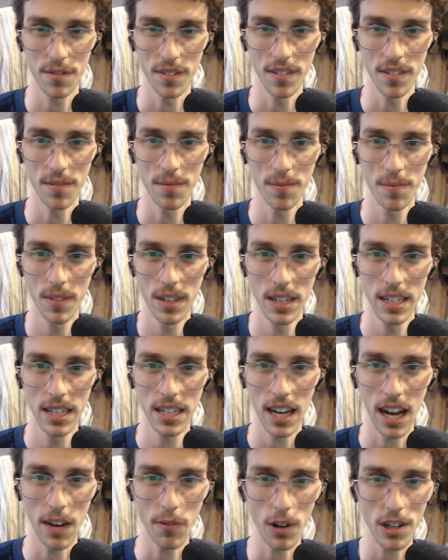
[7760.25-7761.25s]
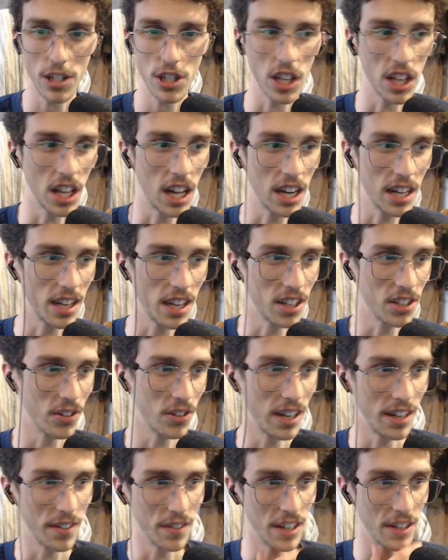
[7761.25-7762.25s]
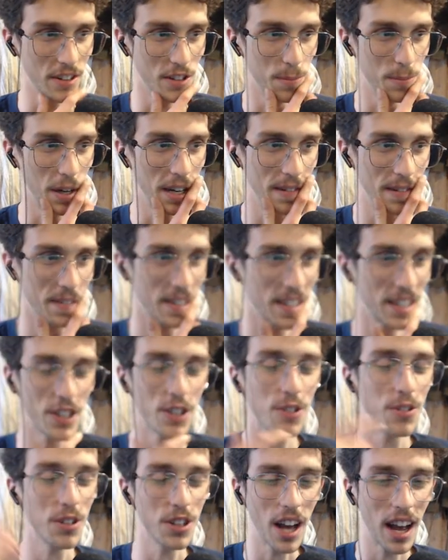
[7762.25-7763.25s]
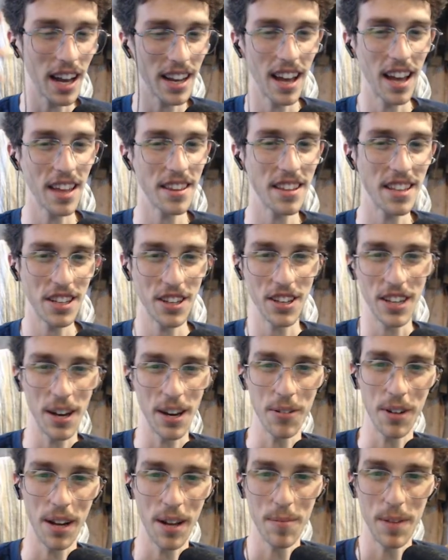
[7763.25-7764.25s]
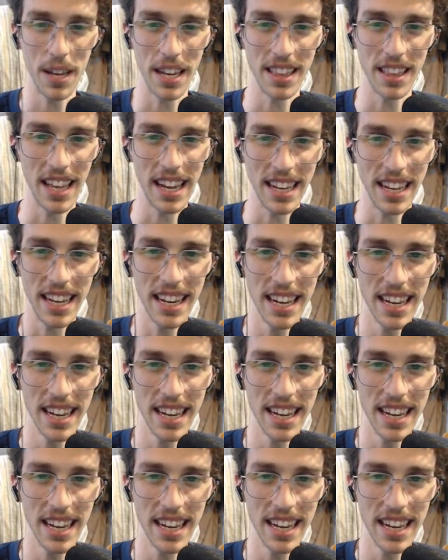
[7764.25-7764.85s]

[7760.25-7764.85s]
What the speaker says: And I've watched a lot of color grading videos, but I think you get what I mean. Like,